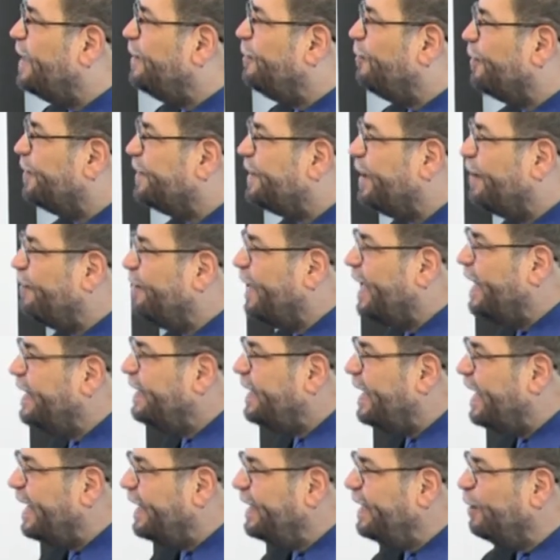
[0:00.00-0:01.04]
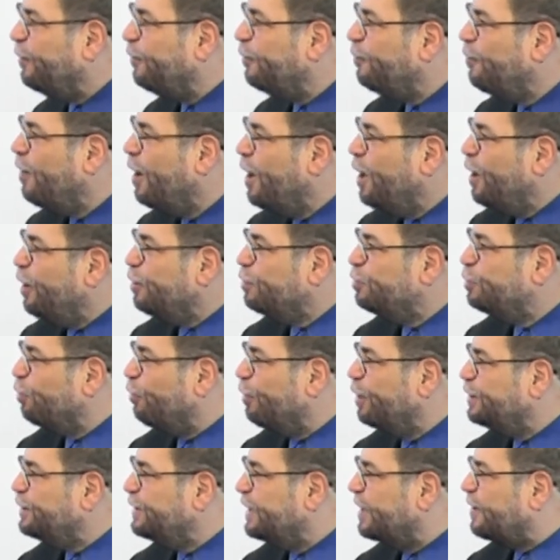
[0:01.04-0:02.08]
North Carolina, Idaho,
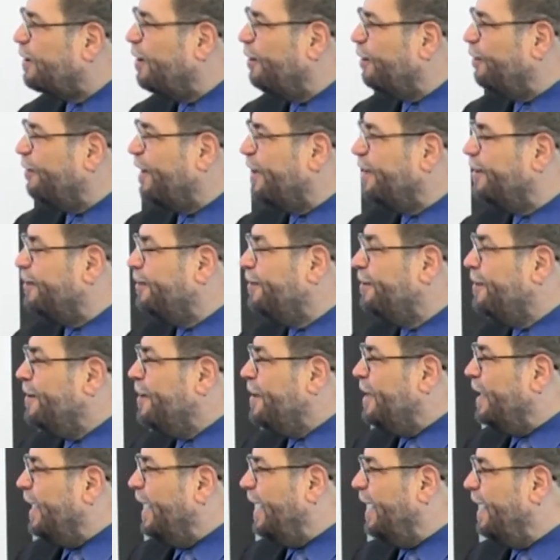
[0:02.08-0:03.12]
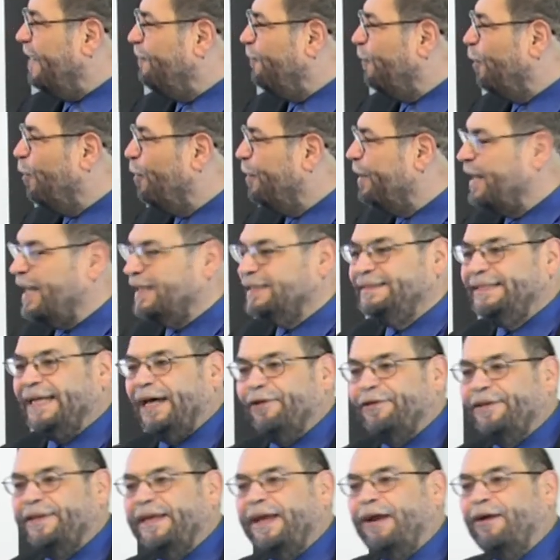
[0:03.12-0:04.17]
Georgia, Colorado, uh, Florida, and
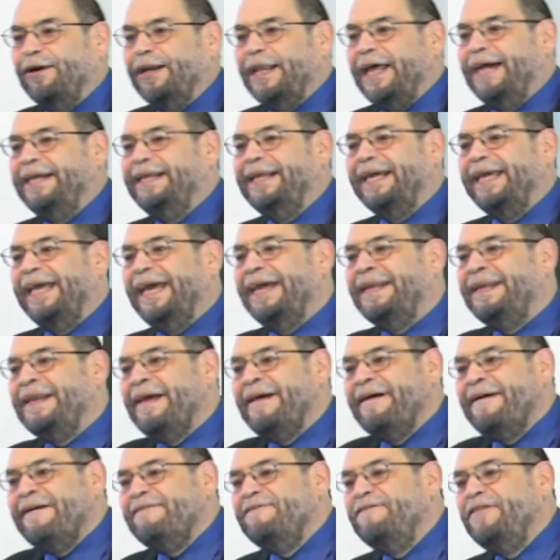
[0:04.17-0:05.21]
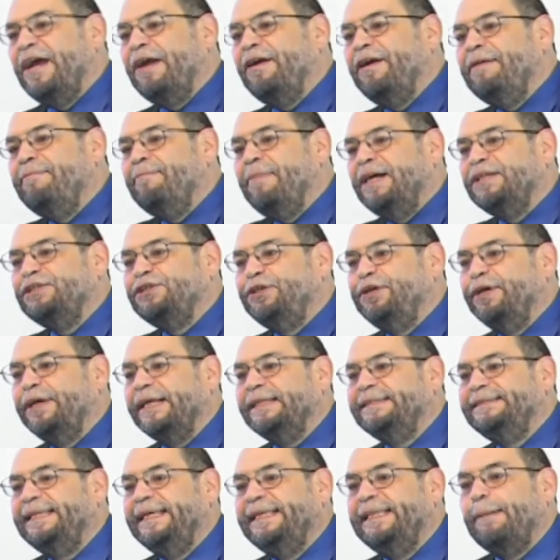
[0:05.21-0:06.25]
South Carolina. Again, very much you
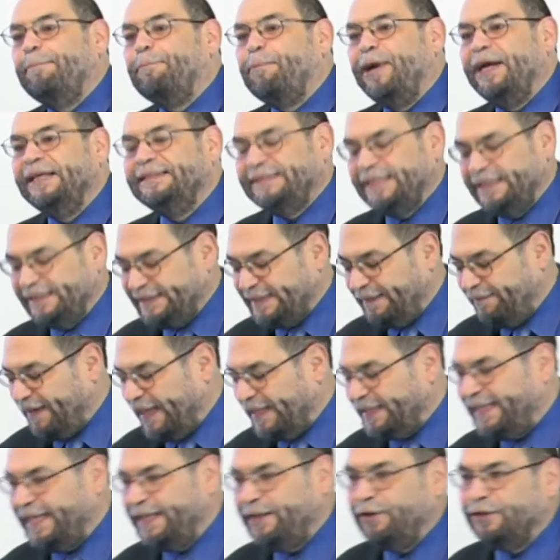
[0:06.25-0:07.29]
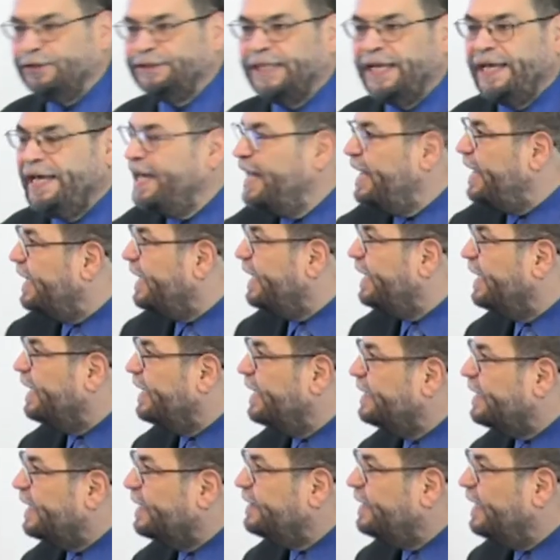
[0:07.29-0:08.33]
can see the presence of Latinos uh, uh,
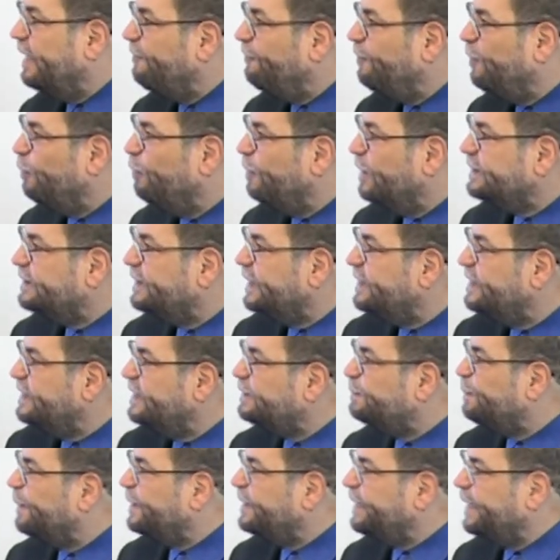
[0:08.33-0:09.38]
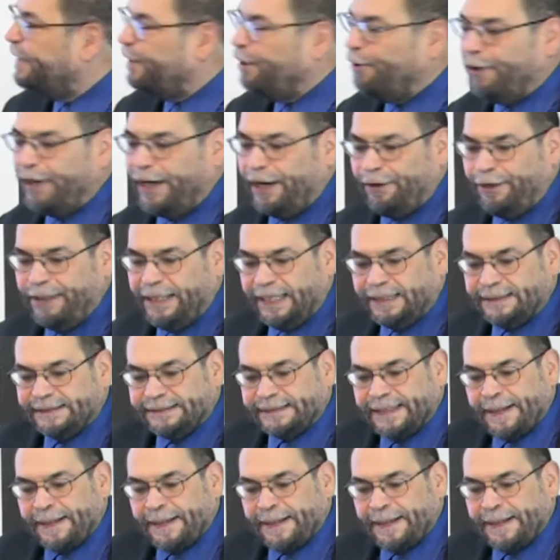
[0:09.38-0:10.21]
and the influence in these particular areas.